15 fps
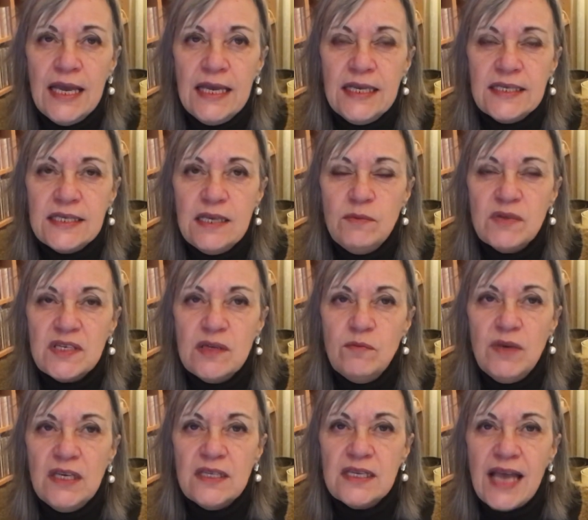It seems to
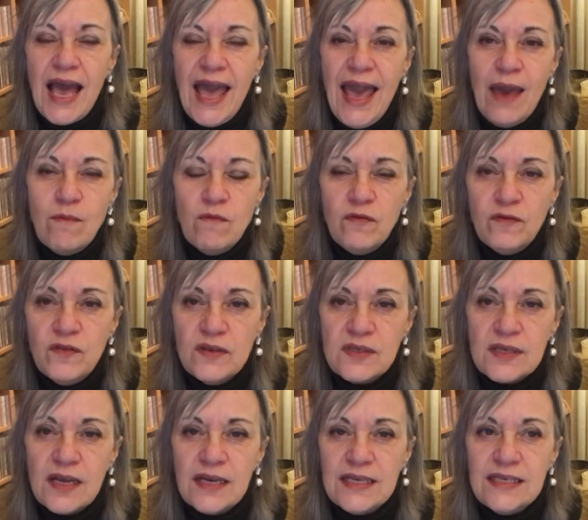me to
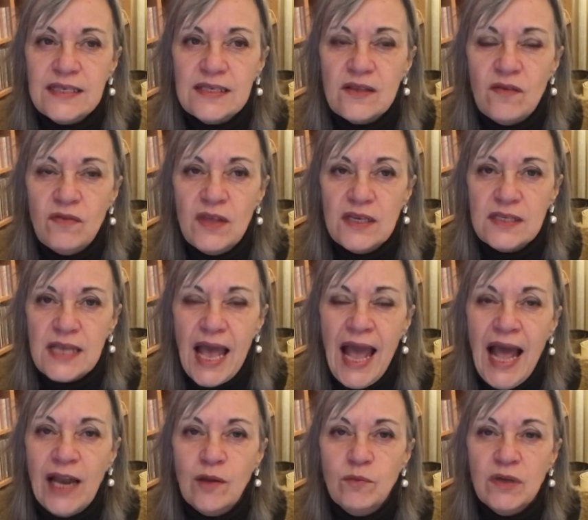emphasize this
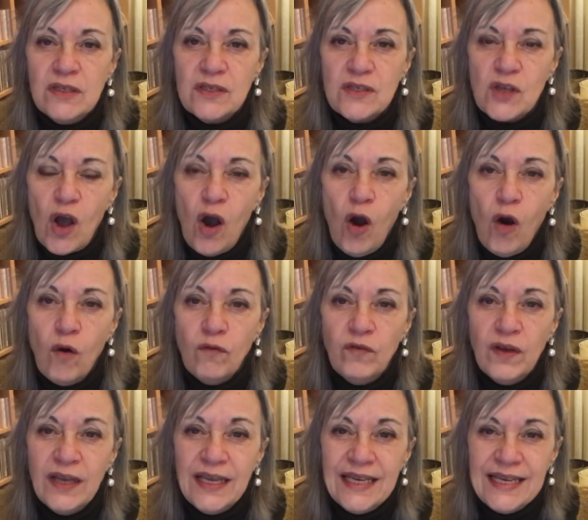element of
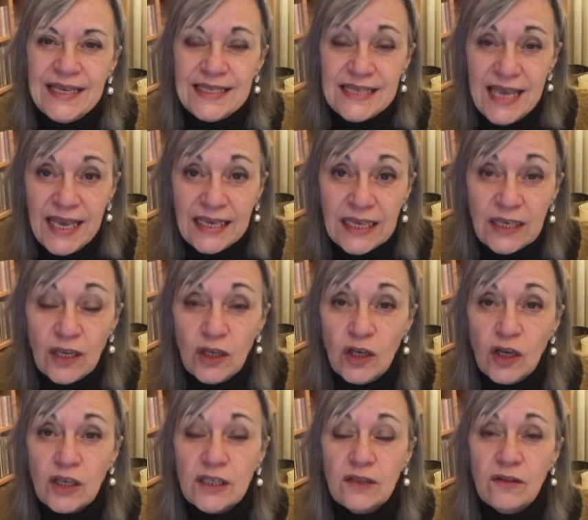taking a
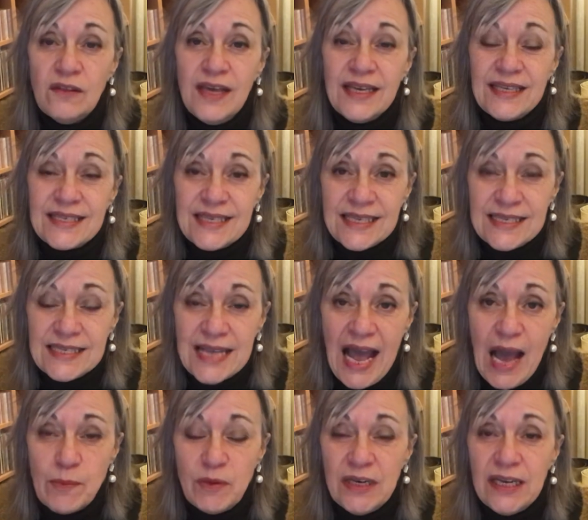look at things,
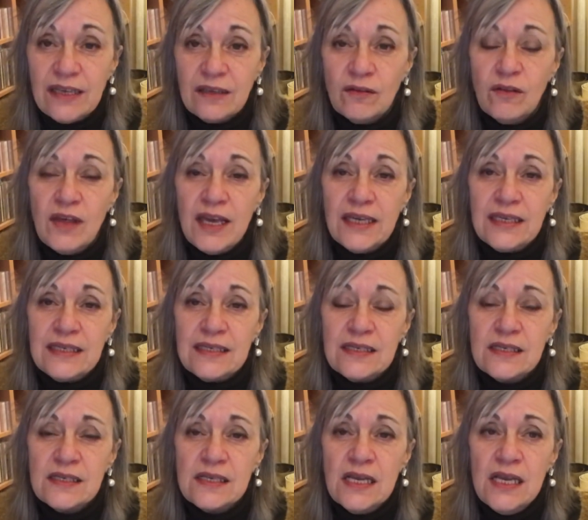examining
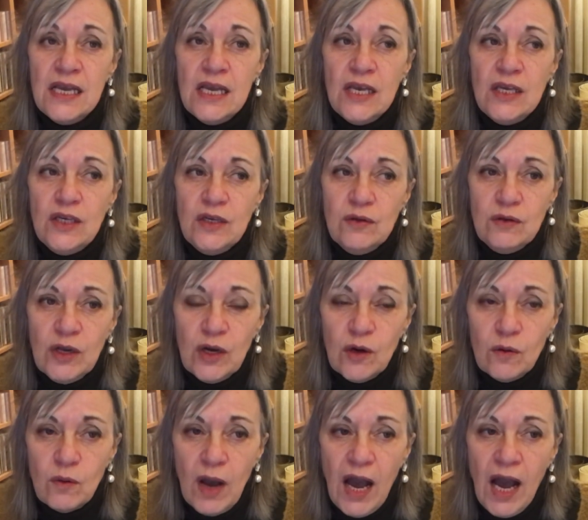things, you
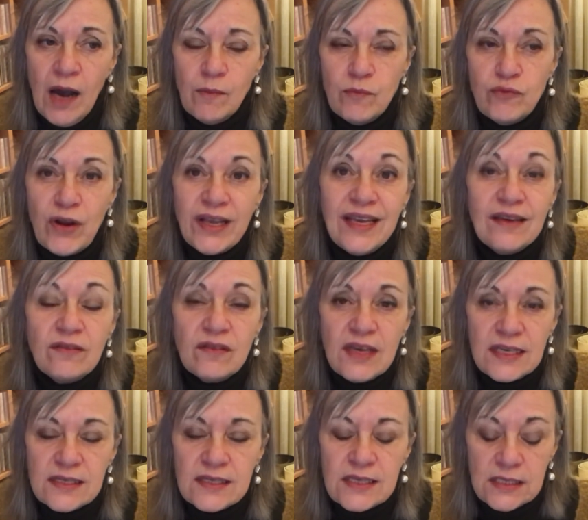know, bringing
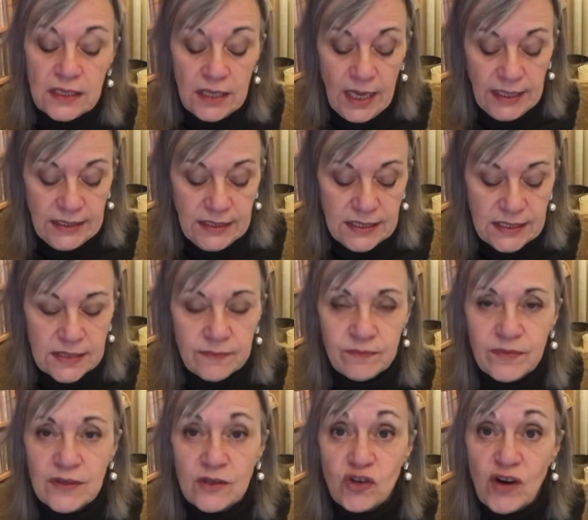things to light,
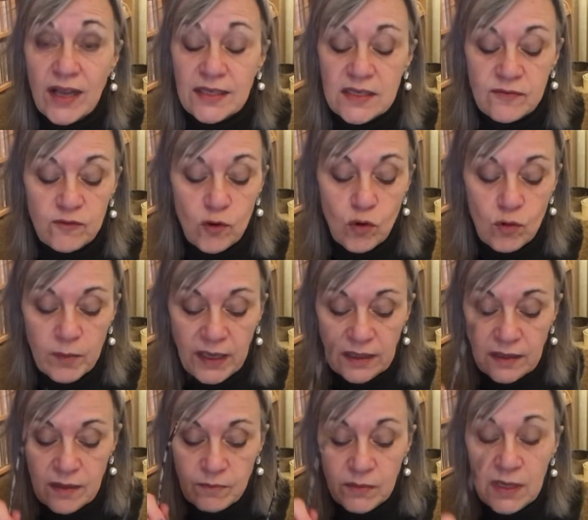transforming
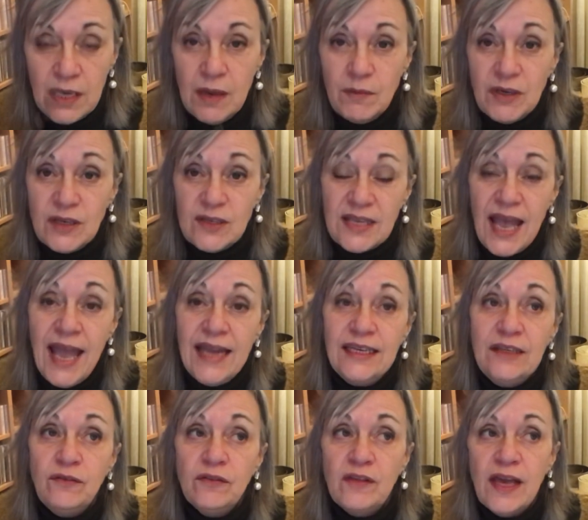them. Because
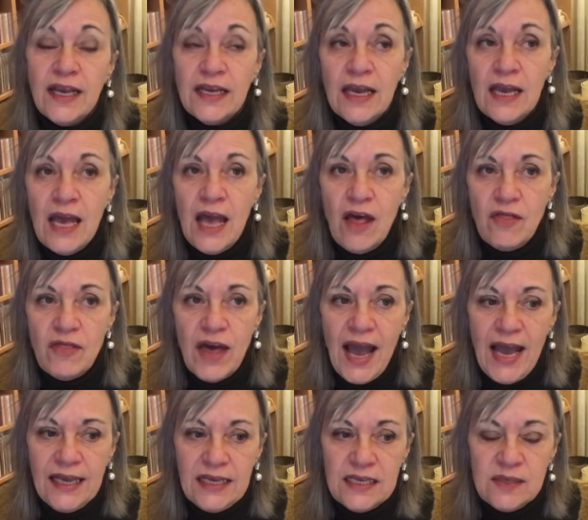anything
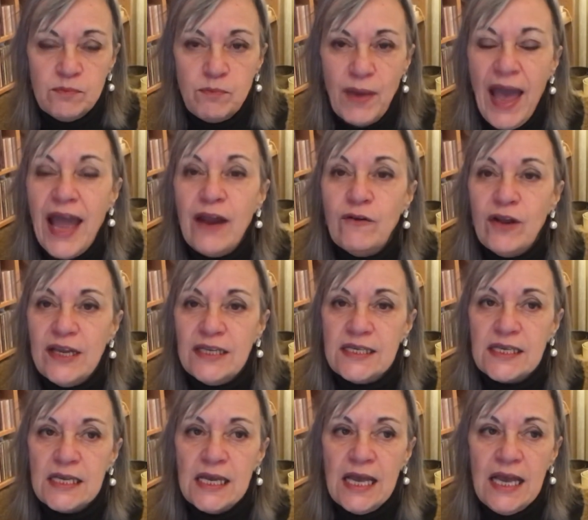that is
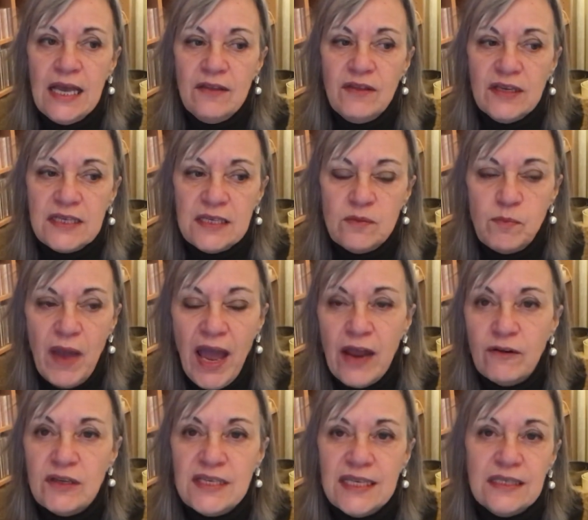buried
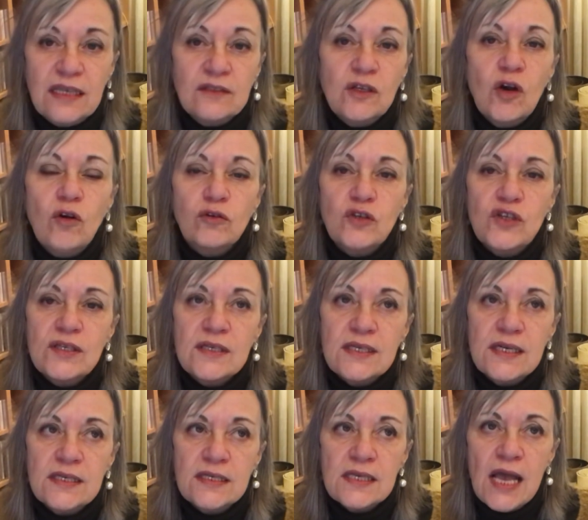in
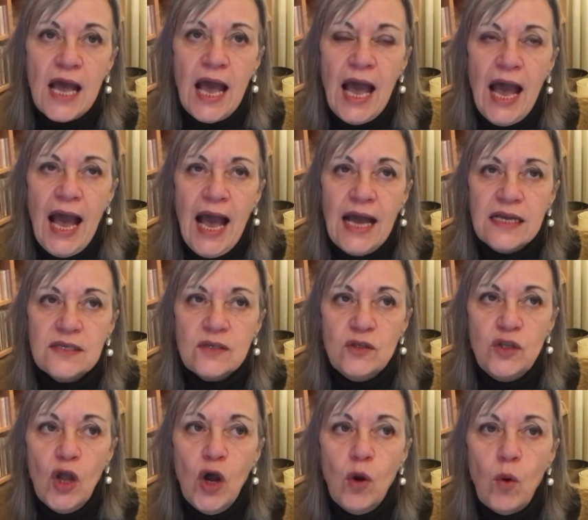unconsciousness has
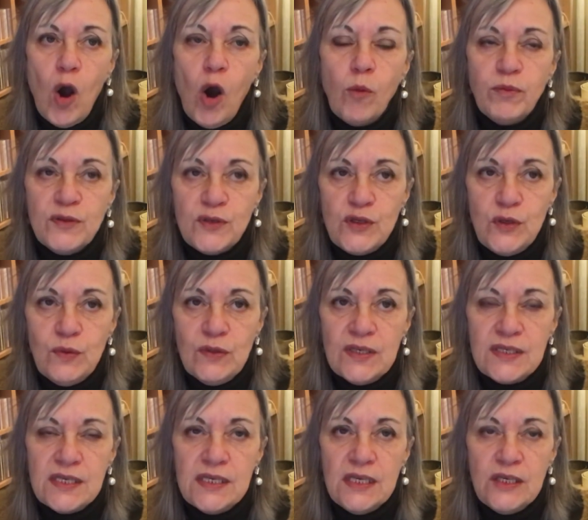no
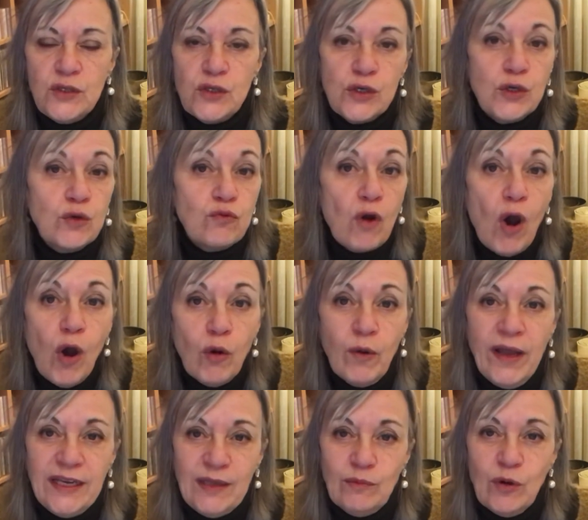opportunity to grow
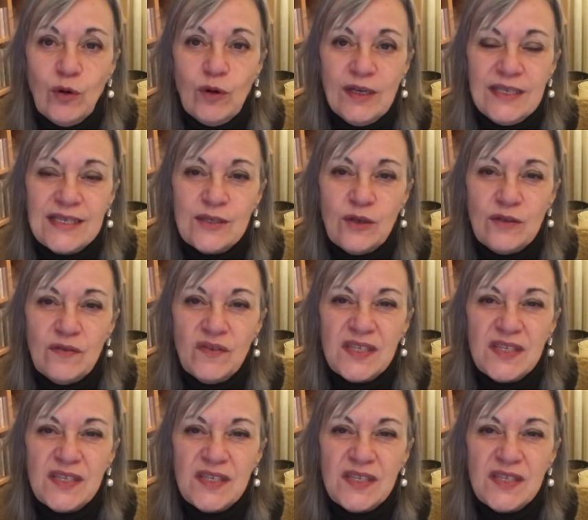anymore. It sort of